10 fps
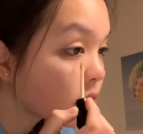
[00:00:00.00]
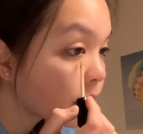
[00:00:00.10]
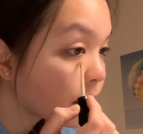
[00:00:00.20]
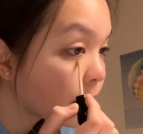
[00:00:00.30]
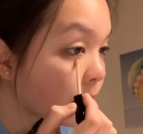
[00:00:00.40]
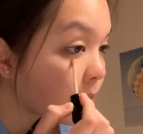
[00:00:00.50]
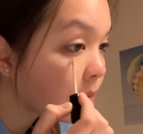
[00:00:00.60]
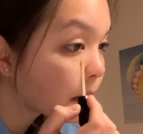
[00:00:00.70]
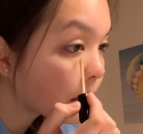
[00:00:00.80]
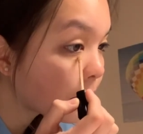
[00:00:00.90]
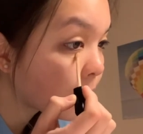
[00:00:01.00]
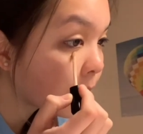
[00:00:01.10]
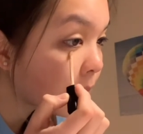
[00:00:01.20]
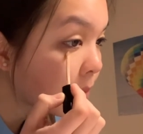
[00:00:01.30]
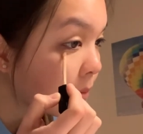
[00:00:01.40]

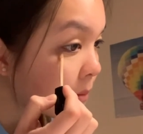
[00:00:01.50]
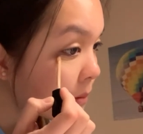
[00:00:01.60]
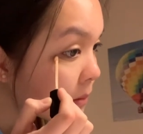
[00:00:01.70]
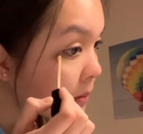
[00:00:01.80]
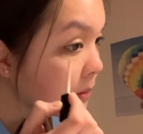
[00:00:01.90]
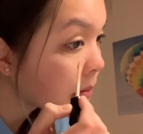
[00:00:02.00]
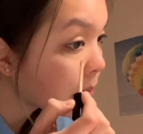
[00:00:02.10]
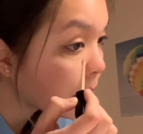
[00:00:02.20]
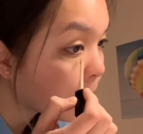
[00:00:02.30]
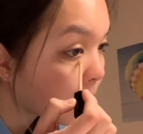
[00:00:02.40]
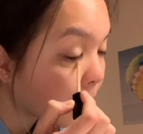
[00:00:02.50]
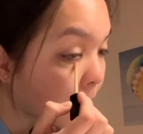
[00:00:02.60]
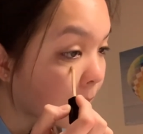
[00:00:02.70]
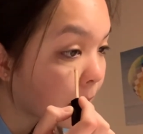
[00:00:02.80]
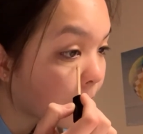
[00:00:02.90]

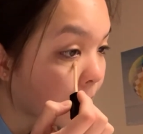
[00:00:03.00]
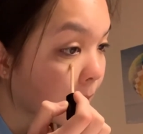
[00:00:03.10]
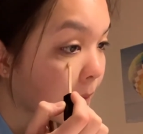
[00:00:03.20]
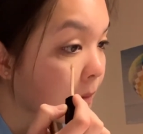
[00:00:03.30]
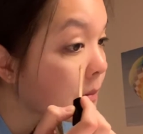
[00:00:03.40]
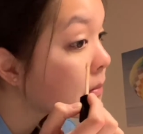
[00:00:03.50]
Nobody speaks.